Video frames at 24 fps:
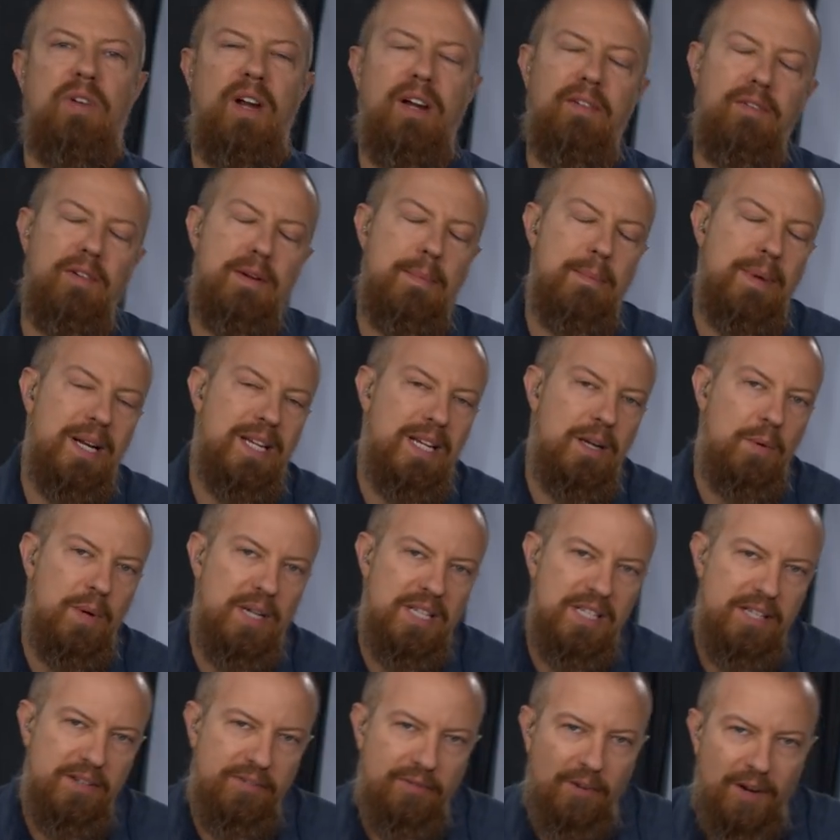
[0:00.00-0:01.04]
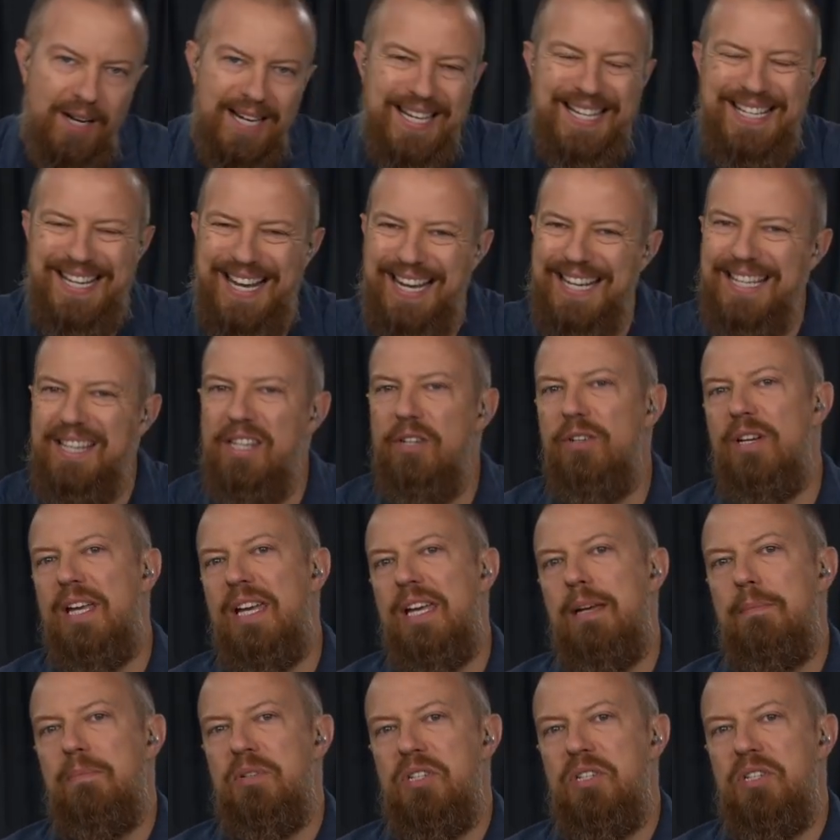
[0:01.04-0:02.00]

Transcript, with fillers: every Monday, Wednesday, Friday, 9.30 a.m.